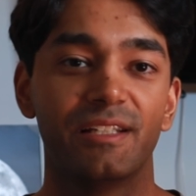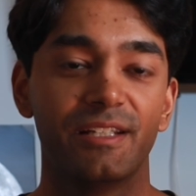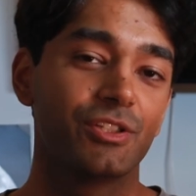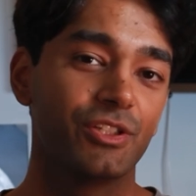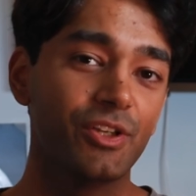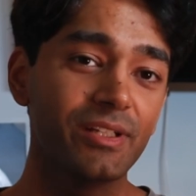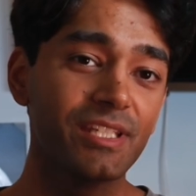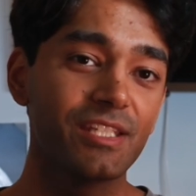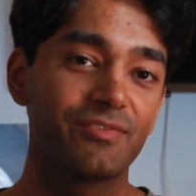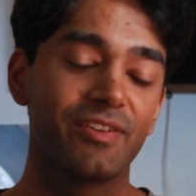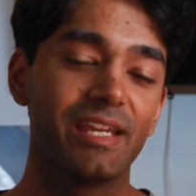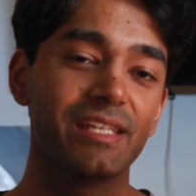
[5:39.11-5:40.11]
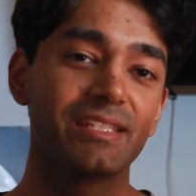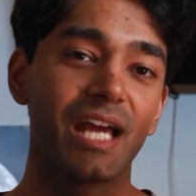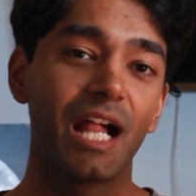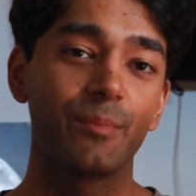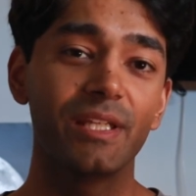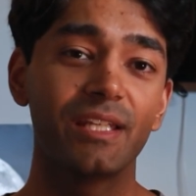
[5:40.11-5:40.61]
So during this phase,
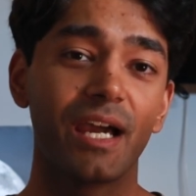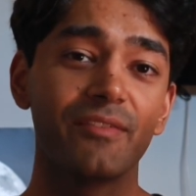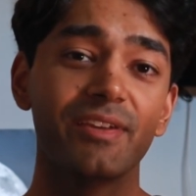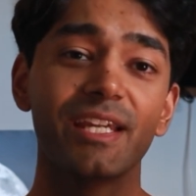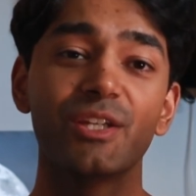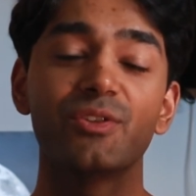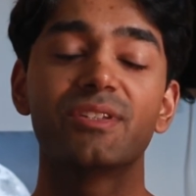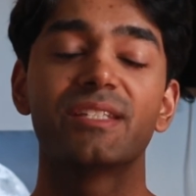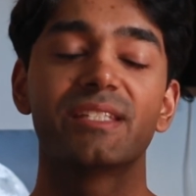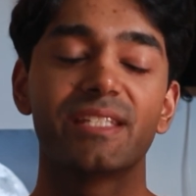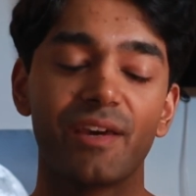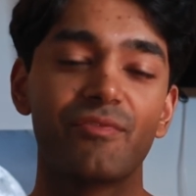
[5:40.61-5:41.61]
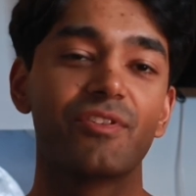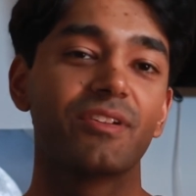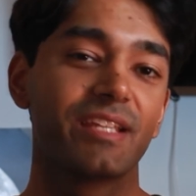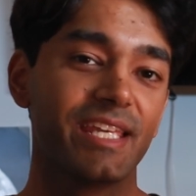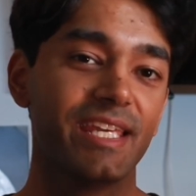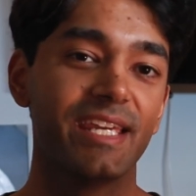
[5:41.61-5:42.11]
I'll be diving into
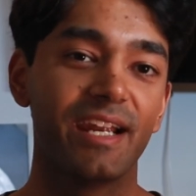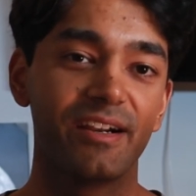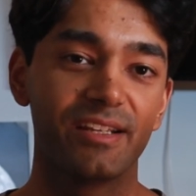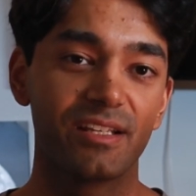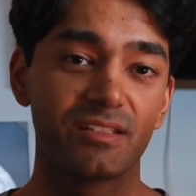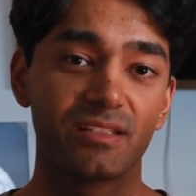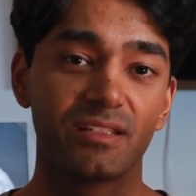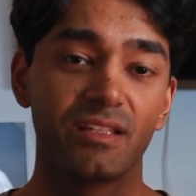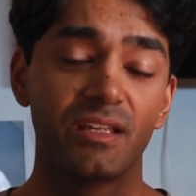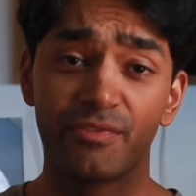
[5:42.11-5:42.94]
several key areas.